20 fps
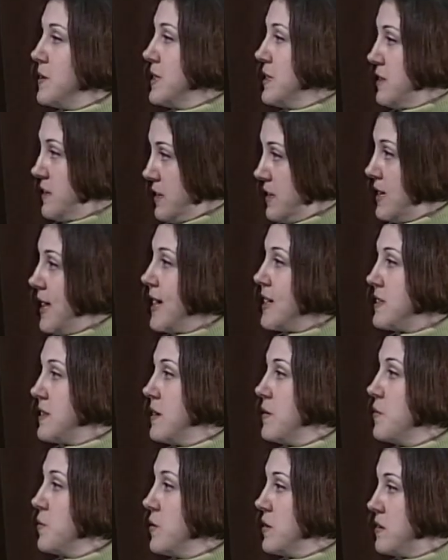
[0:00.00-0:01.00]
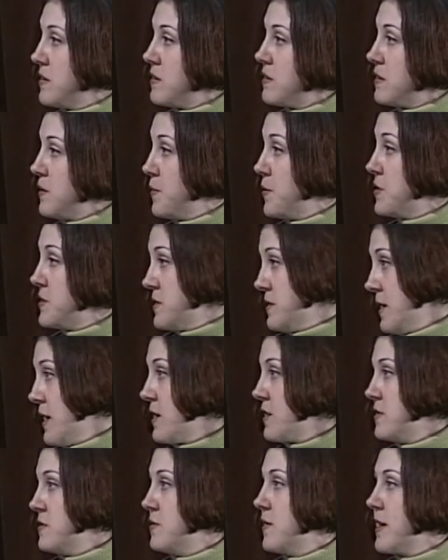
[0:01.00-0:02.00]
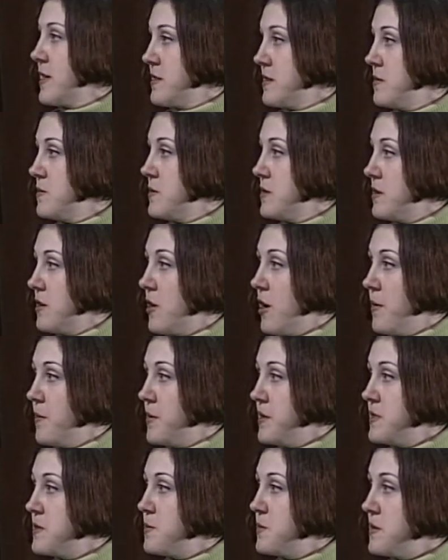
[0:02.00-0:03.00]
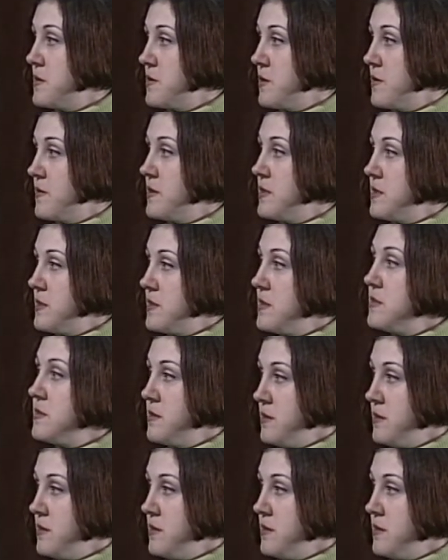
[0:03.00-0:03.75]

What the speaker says: can connect them with the person that could direct them to their ombudsman services.